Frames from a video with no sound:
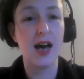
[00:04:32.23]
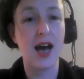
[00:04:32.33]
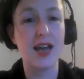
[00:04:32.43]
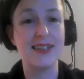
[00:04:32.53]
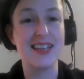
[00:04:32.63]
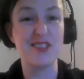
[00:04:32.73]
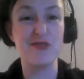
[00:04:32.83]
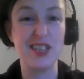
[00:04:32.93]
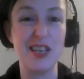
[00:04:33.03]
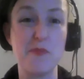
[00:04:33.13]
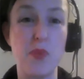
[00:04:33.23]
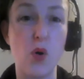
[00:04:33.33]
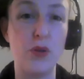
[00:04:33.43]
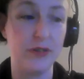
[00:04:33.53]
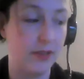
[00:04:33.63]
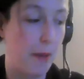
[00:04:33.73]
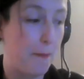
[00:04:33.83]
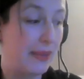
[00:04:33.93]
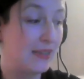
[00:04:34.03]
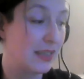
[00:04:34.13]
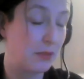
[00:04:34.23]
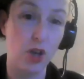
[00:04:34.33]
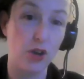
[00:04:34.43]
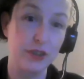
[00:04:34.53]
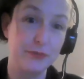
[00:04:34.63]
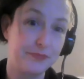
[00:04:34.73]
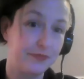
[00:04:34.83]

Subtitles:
and is a really important building block